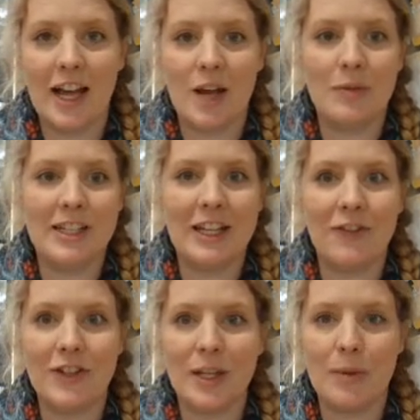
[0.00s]
to
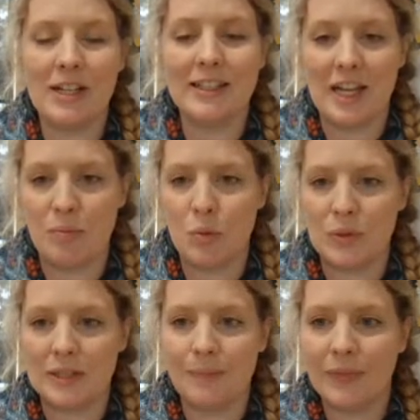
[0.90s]
give you some
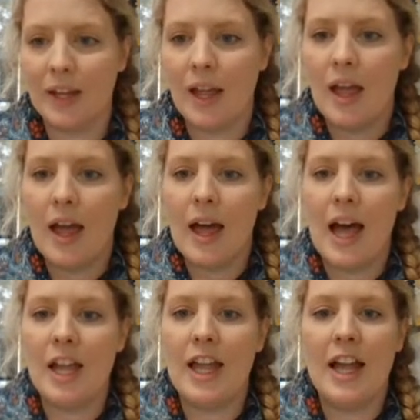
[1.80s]
examples.
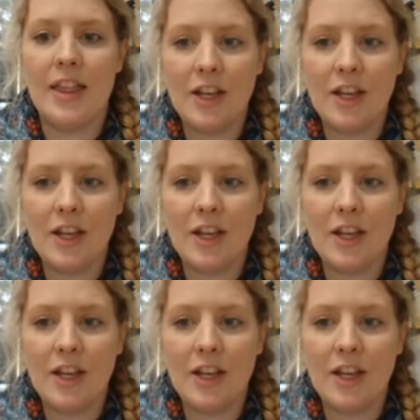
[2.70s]
And